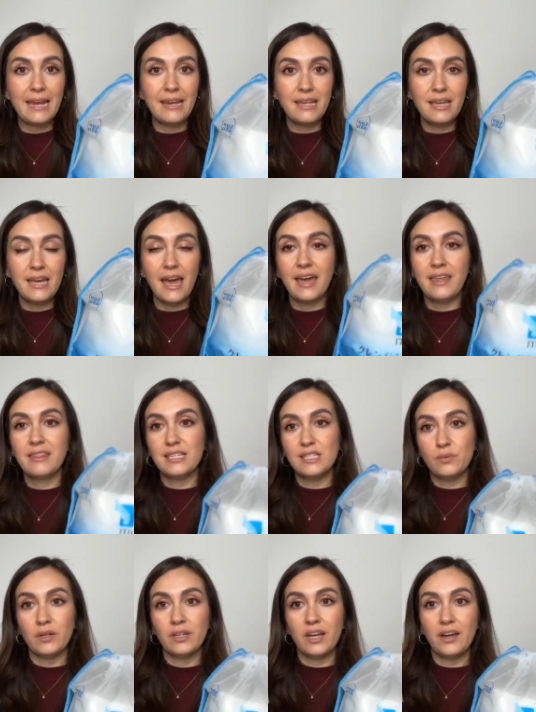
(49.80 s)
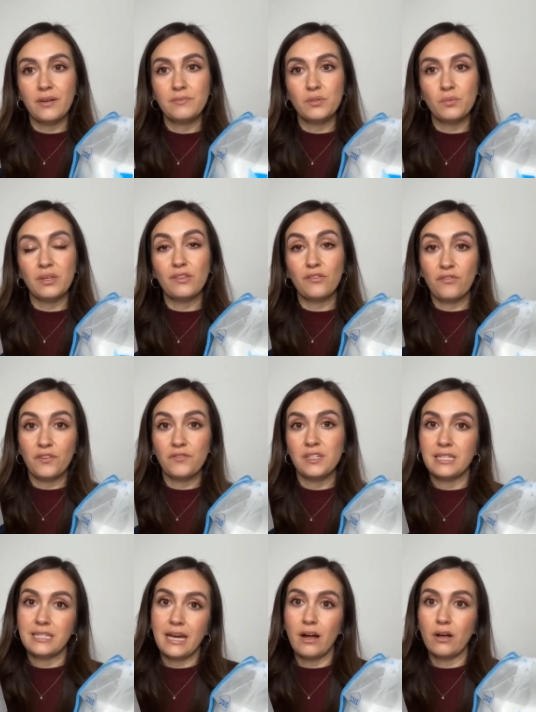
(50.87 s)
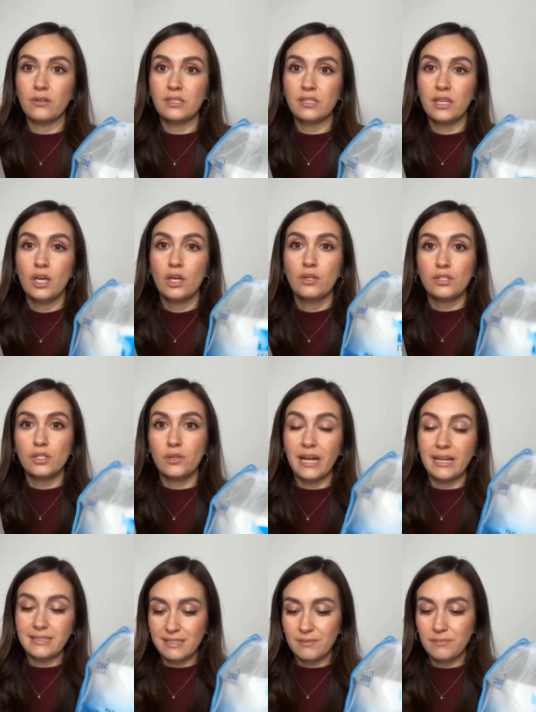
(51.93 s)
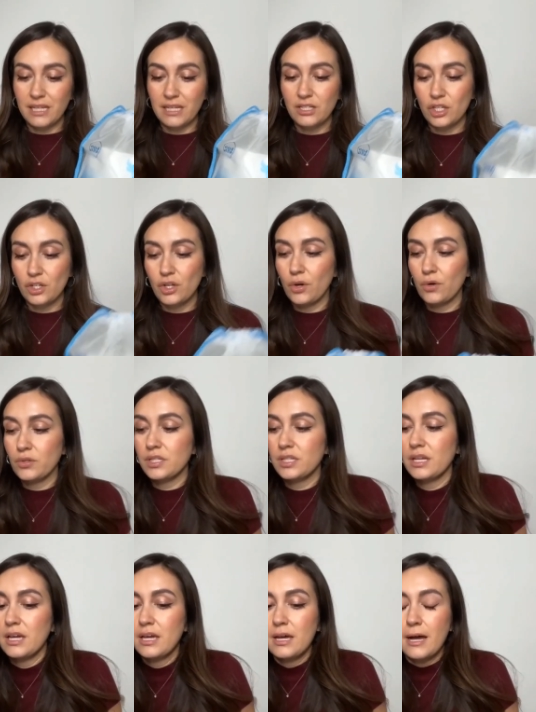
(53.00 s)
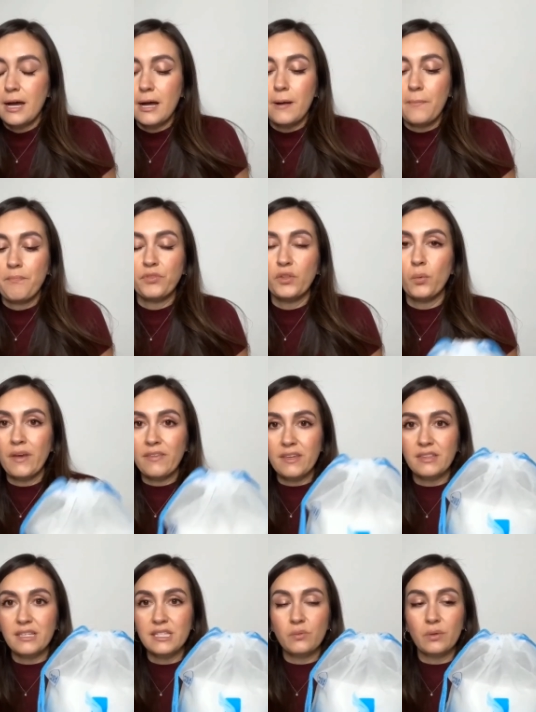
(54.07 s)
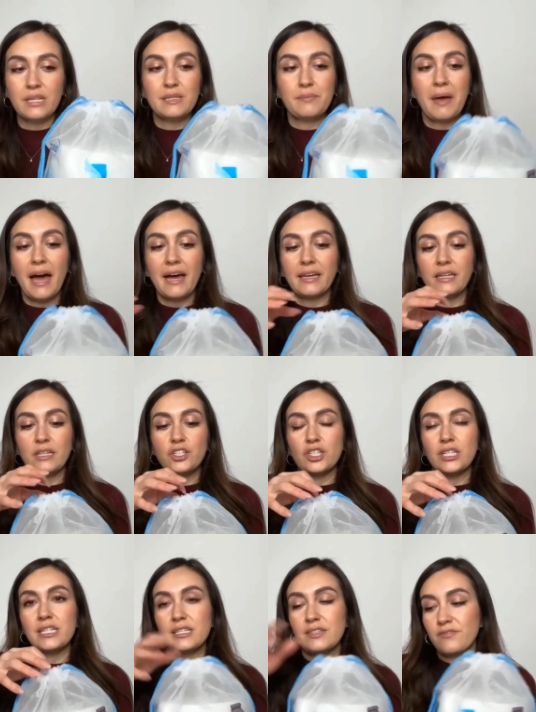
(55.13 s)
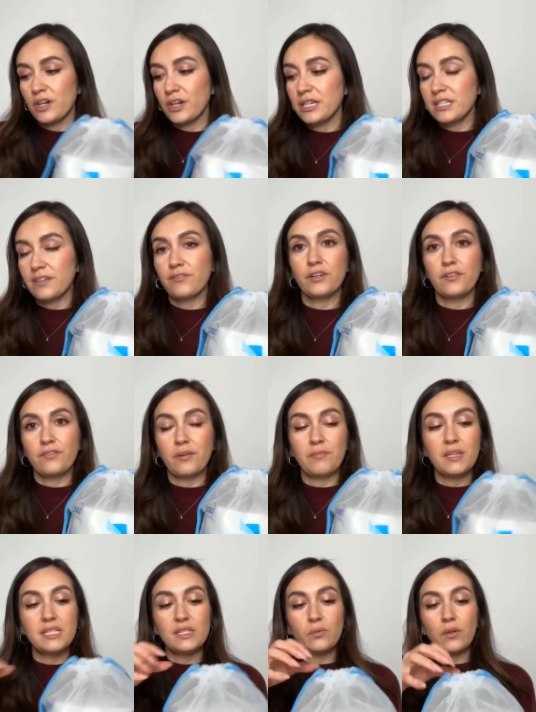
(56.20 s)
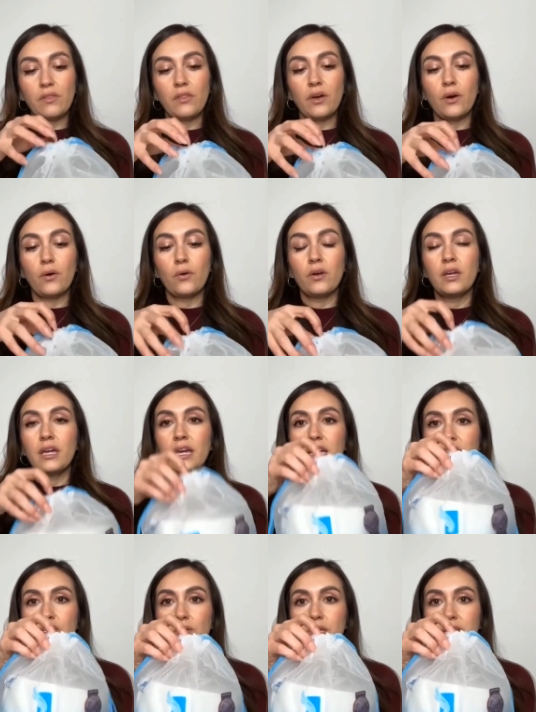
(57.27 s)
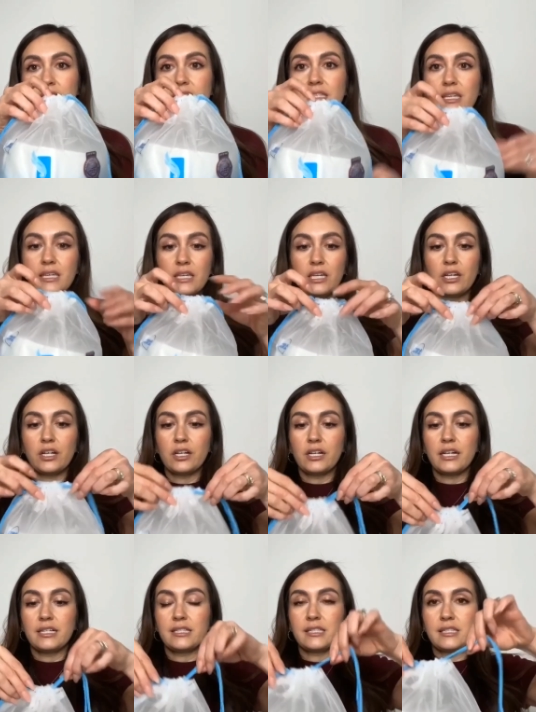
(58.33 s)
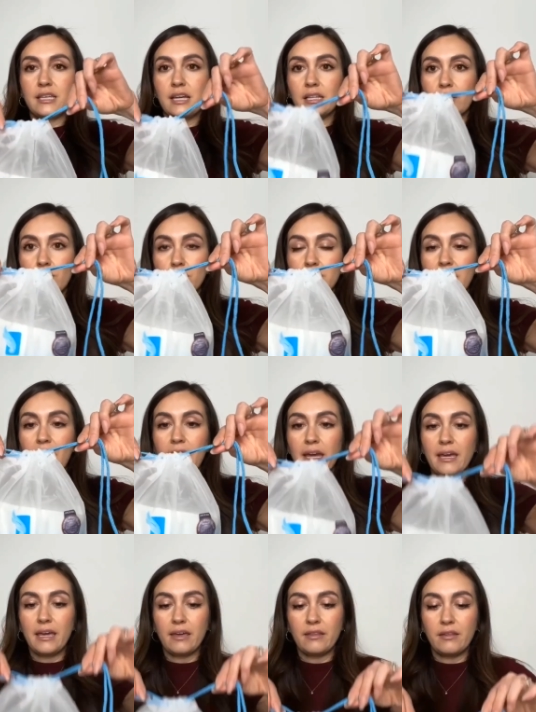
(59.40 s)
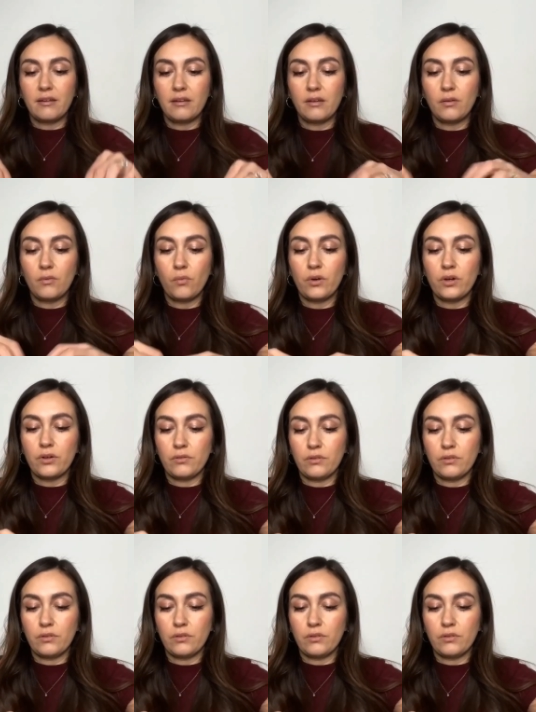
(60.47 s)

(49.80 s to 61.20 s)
um, but this one comes with 80 and this one comes with 50 towels. So that's something to note. Um, the way that this one is packaged is very different from this one though. As you can see here,